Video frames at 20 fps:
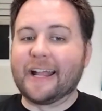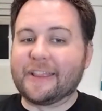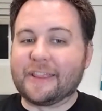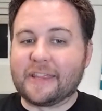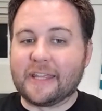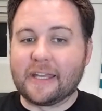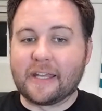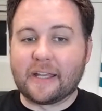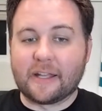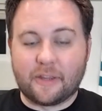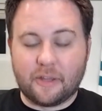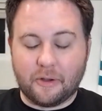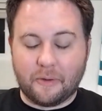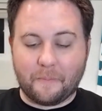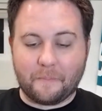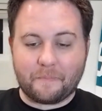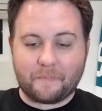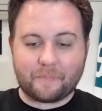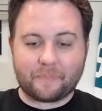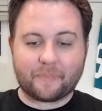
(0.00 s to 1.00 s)
I think
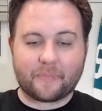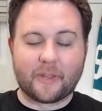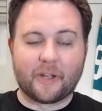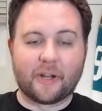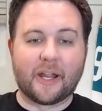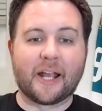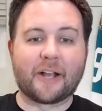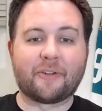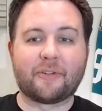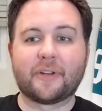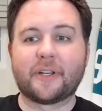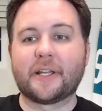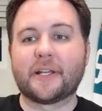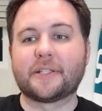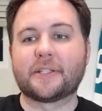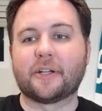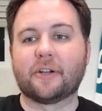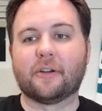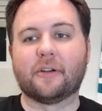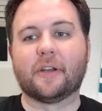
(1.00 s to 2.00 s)
though Eklund
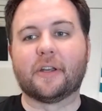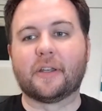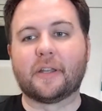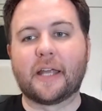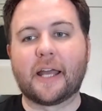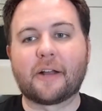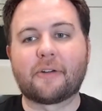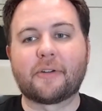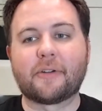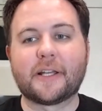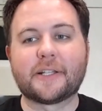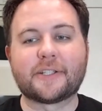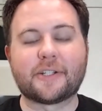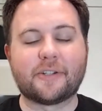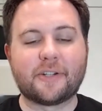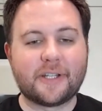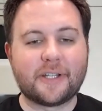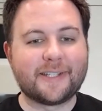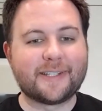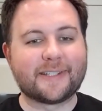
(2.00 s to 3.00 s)
has earned Eklund has
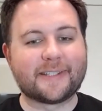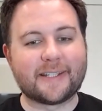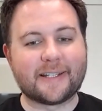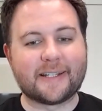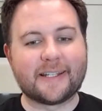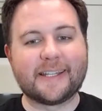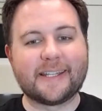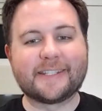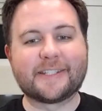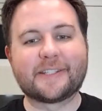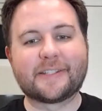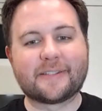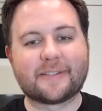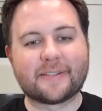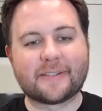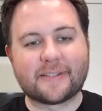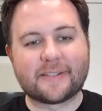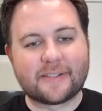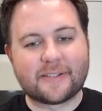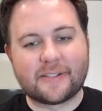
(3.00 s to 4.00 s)
earned his his
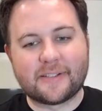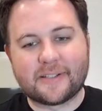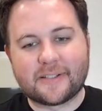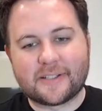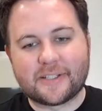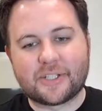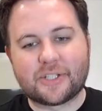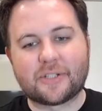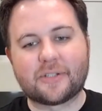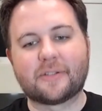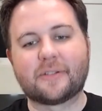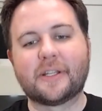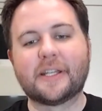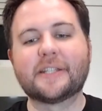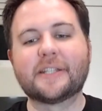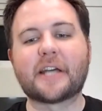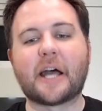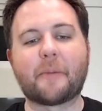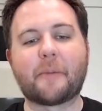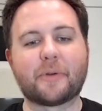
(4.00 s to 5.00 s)

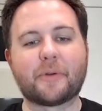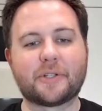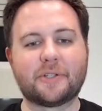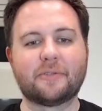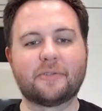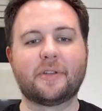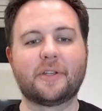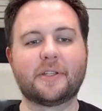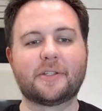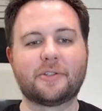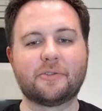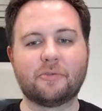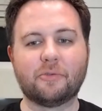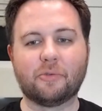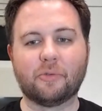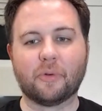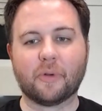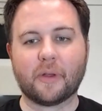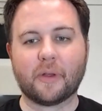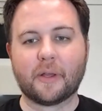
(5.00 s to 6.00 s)
his opportunity
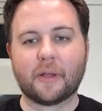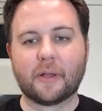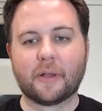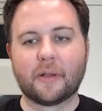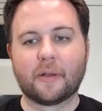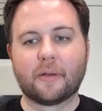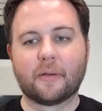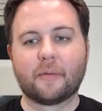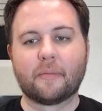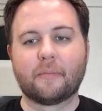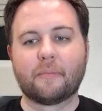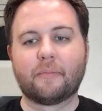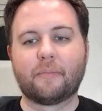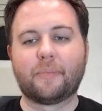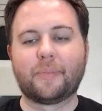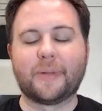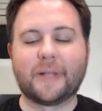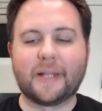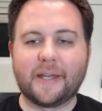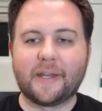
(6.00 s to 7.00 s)
to
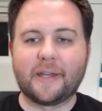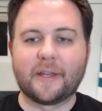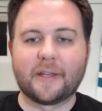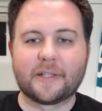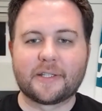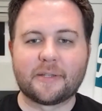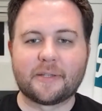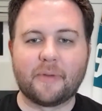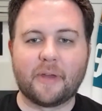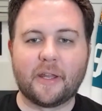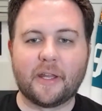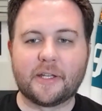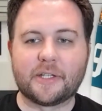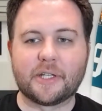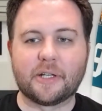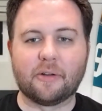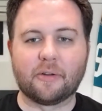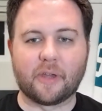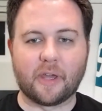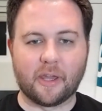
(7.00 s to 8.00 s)
play some N
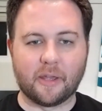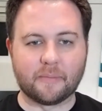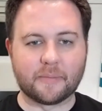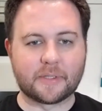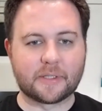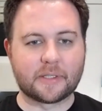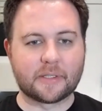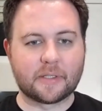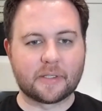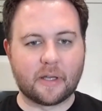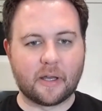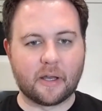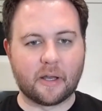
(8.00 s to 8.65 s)
H L games.